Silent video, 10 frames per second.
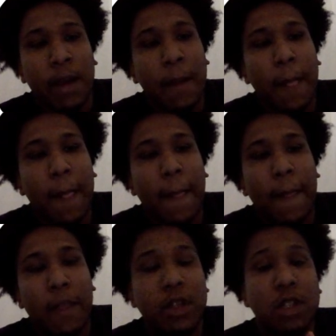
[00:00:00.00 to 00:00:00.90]
This is
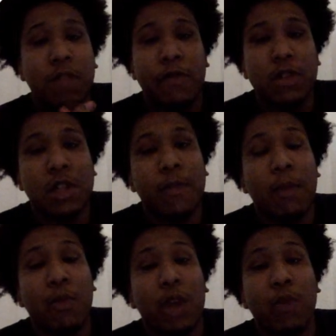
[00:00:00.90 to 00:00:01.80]
the first time I'm working
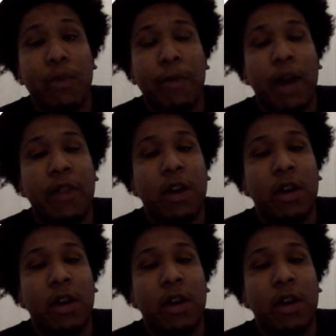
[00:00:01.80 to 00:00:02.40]
with Python